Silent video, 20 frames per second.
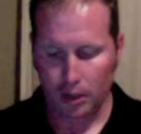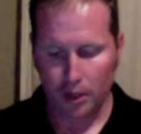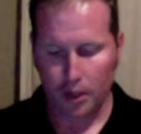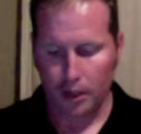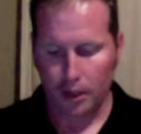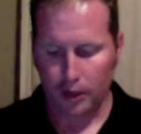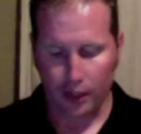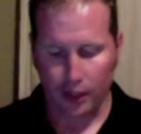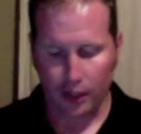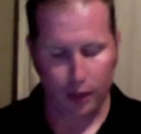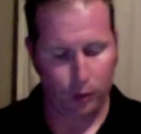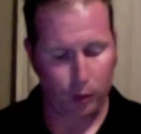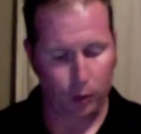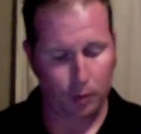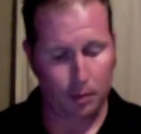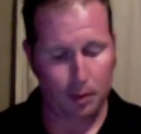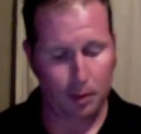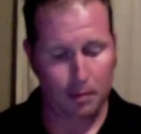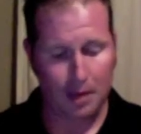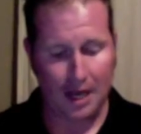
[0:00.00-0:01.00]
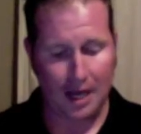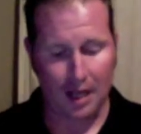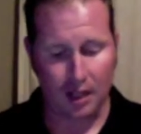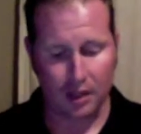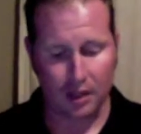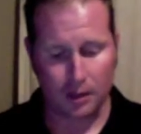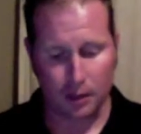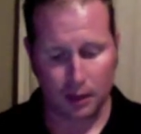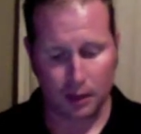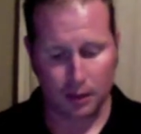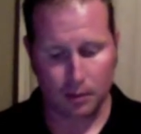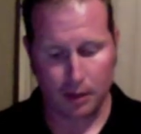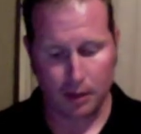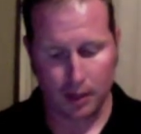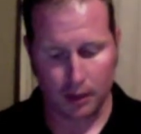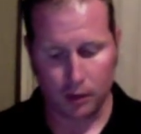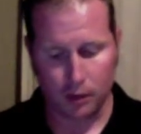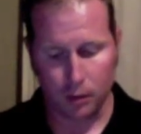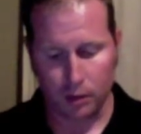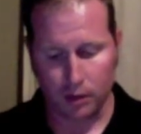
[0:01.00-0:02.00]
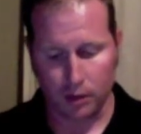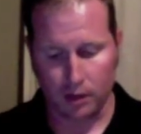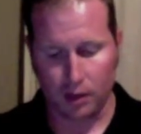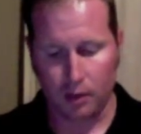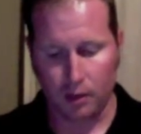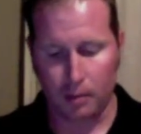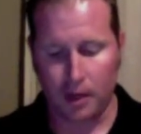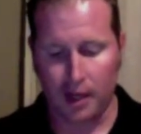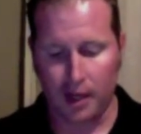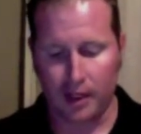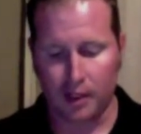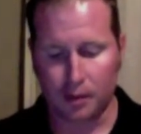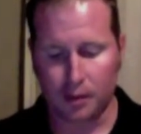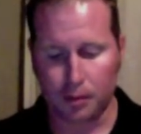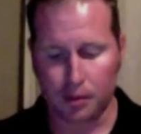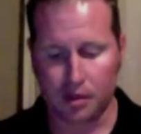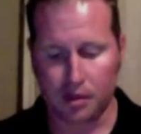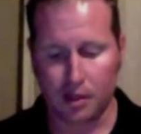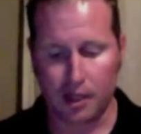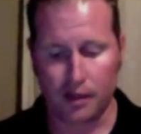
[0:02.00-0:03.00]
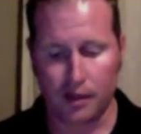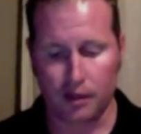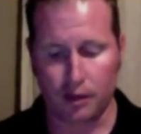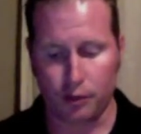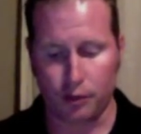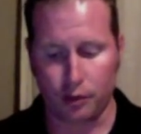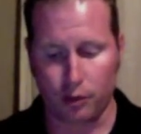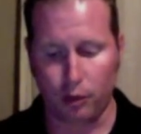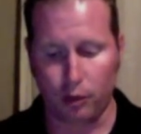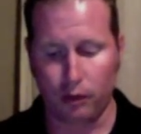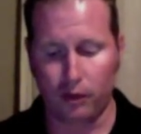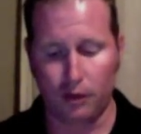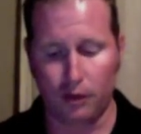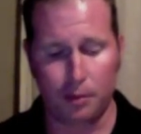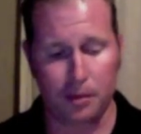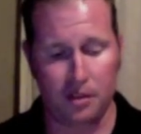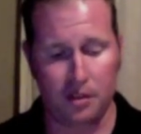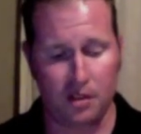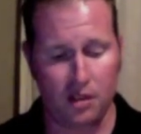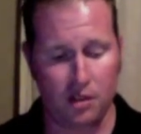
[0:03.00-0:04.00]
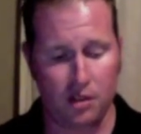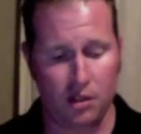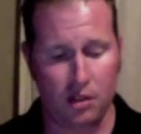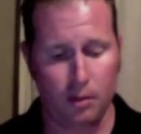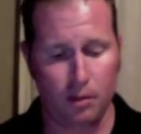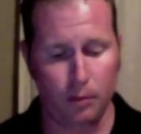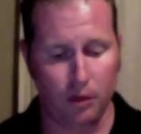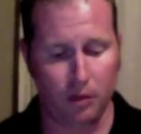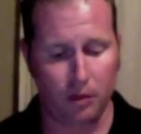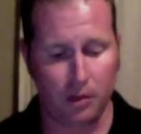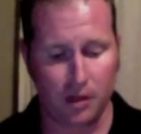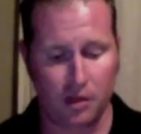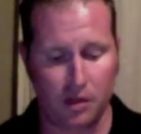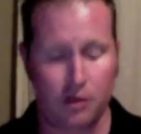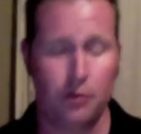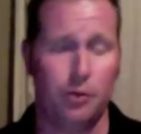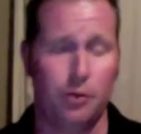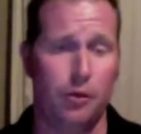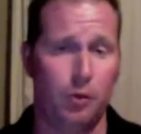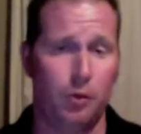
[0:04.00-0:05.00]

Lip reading: Another would be balance, because balance works on the body's precise control of position and movements through the